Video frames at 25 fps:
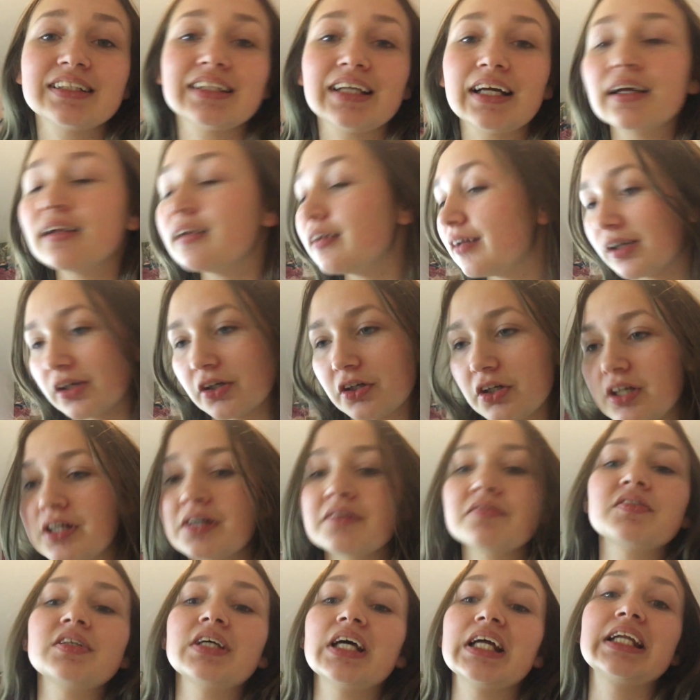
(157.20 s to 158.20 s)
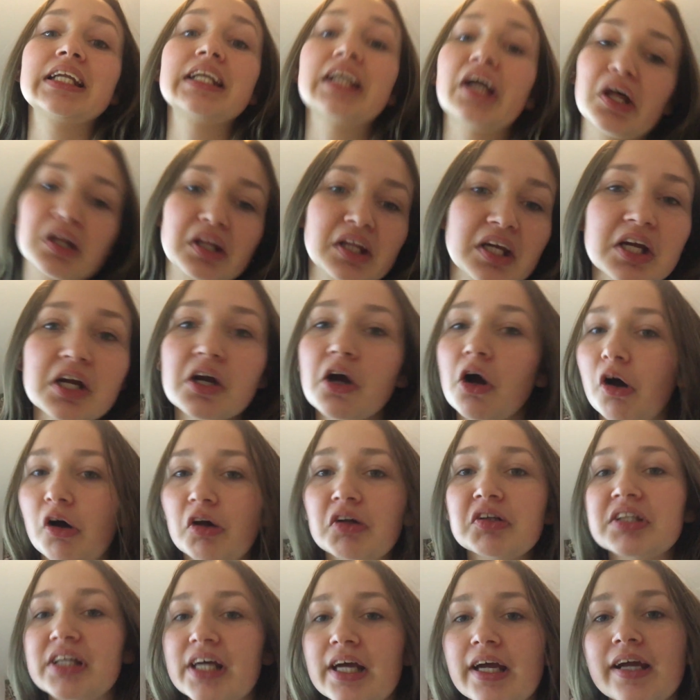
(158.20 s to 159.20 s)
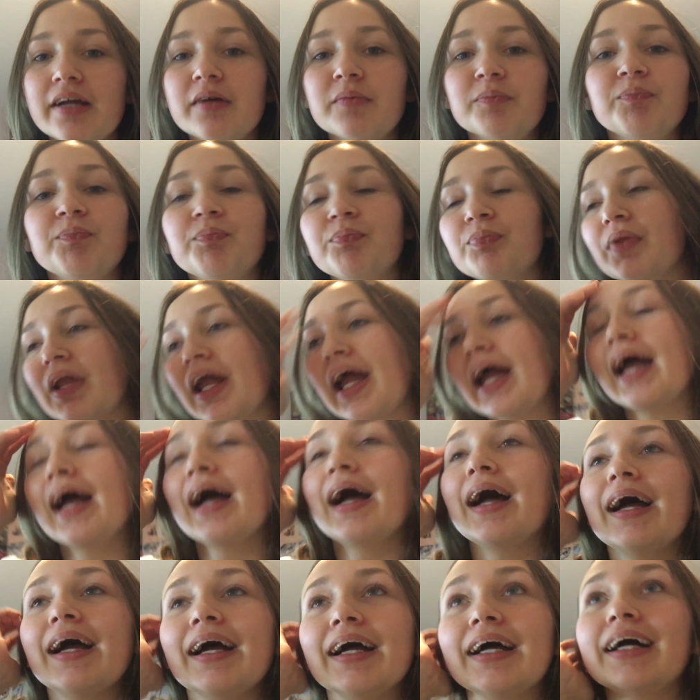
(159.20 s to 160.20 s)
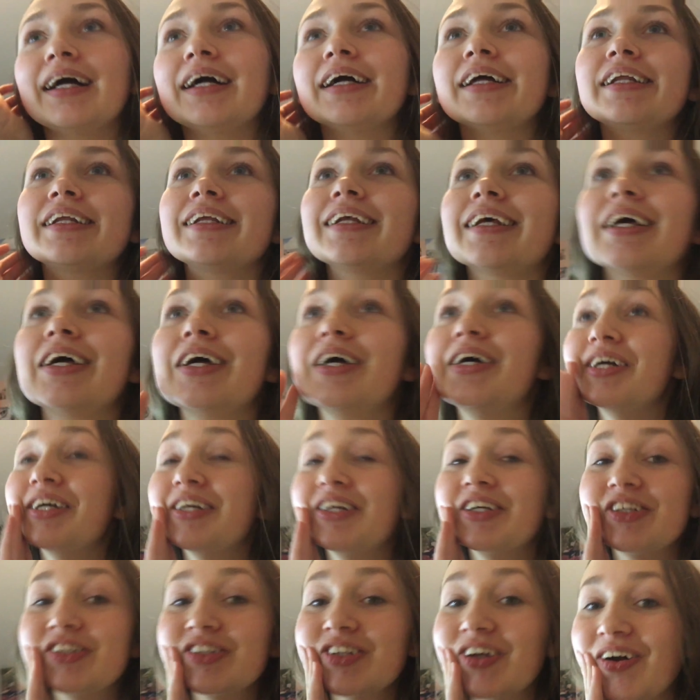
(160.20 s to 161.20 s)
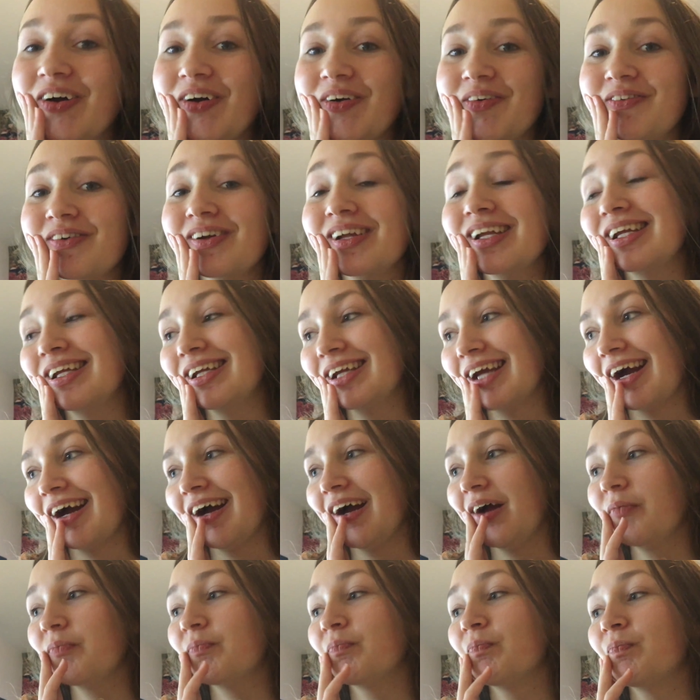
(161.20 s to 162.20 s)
I literally have done nothing all day. And so, yeah.